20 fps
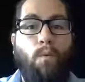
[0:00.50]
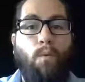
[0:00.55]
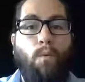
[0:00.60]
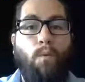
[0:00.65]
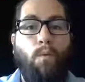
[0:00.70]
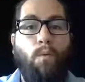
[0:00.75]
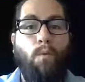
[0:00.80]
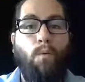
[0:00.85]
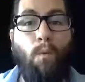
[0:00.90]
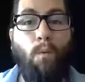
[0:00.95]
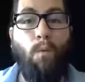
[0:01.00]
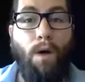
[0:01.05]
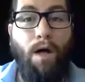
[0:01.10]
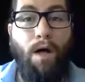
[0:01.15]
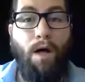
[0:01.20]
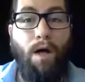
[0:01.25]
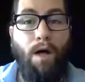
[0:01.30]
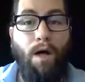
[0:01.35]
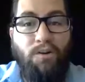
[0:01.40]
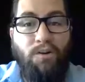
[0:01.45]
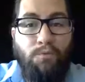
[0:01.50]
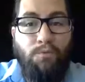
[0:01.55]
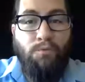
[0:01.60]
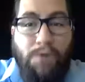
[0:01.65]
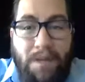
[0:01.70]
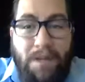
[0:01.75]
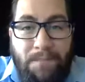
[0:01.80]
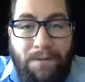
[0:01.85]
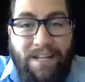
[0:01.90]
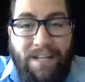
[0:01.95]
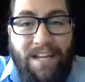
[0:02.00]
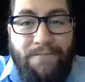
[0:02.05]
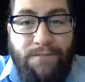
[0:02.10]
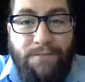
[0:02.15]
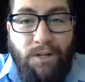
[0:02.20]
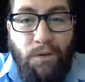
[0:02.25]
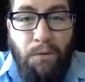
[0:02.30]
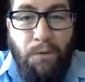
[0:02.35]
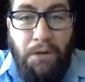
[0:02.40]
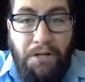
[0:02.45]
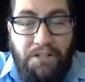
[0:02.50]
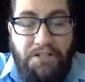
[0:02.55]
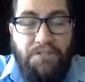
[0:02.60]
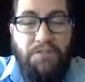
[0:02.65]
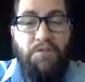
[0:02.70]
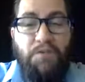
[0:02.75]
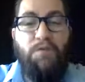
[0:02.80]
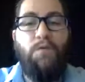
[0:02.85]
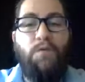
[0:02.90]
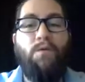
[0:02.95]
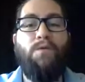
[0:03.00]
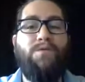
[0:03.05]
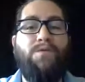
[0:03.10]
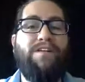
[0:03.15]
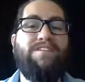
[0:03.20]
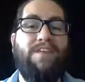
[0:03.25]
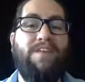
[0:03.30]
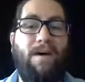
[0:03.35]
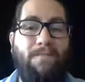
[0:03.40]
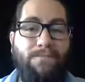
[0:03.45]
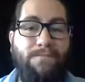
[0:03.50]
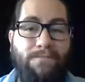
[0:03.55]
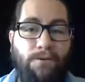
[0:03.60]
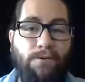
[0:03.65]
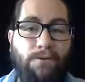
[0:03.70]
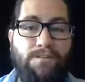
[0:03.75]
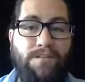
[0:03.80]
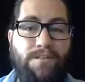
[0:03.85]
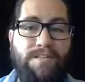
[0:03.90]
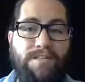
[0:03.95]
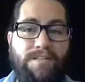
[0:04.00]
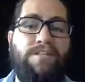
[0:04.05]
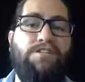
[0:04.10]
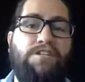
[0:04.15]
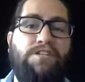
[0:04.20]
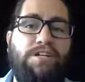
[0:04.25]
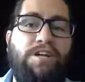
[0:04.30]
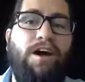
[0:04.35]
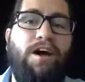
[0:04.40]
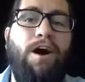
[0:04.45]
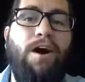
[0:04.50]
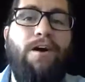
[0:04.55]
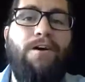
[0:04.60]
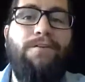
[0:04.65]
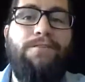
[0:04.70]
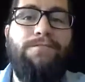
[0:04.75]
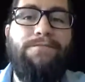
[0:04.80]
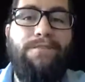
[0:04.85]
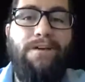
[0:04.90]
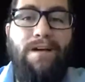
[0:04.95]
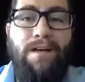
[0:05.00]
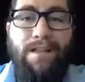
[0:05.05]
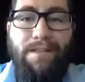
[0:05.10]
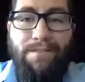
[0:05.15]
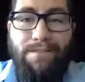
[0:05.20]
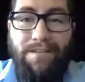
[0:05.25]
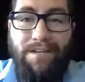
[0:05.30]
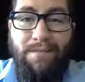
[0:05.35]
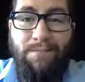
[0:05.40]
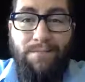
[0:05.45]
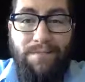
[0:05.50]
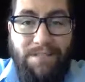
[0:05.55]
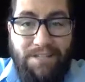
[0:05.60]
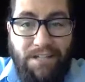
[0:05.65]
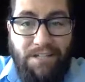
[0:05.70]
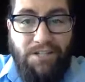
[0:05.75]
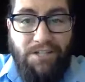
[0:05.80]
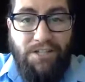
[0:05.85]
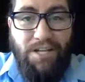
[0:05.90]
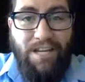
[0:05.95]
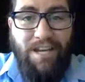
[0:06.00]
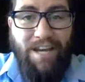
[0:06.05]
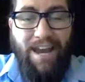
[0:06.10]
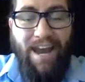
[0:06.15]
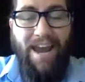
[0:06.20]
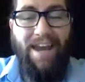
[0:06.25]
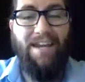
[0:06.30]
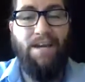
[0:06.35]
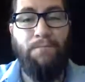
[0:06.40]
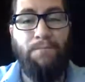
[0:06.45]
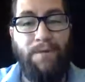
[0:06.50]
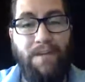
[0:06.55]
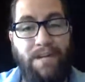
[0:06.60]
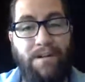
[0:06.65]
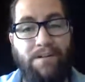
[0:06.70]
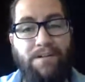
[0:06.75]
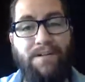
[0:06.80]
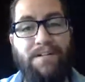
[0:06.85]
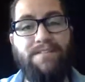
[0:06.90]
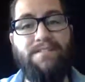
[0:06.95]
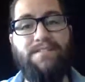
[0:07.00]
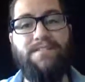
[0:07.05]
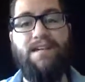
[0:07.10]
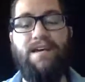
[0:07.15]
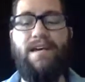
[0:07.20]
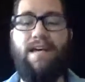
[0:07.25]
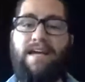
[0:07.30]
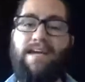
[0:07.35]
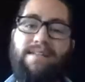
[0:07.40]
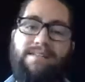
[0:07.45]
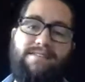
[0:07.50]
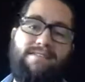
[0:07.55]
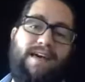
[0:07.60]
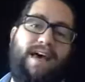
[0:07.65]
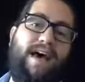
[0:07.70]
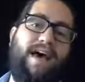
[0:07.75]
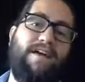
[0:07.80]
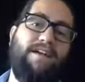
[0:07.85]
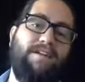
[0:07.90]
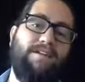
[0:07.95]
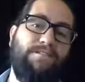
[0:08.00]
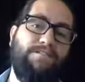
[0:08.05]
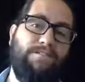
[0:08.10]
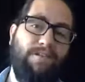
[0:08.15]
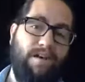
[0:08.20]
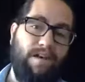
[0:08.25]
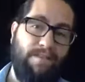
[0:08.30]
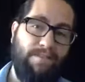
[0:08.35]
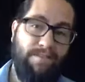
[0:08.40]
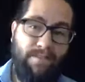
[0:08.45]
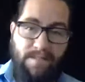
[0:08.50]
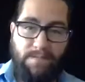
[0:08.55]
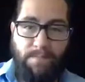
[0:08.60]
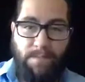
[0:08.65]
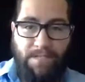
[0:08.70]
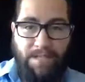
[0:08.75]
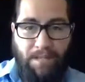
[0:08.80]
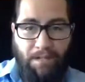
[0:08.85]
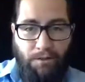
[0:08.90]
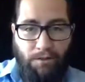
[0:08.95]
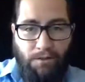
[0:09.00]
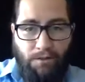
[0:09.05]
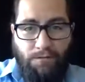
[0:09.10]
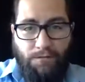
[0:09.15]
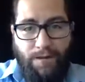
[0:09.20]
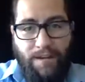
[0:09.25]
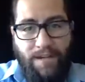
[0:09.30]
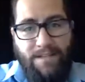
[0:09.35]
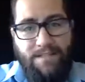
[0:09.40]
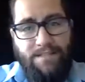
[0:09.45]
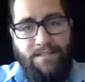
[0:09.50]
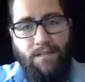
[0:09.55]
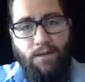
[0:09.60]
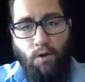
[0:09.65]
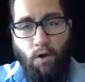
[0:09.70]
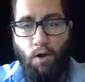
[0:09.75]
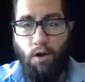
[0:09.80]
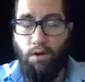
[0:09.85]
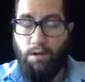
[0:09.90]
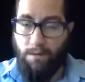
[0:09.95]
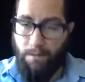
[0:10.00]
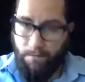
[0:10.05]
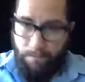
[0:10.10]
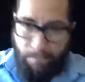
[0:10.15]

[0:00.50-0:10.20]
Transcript: Well, welcome, replay viewer, to this first edition of the positioning and appearance inside of this particular event called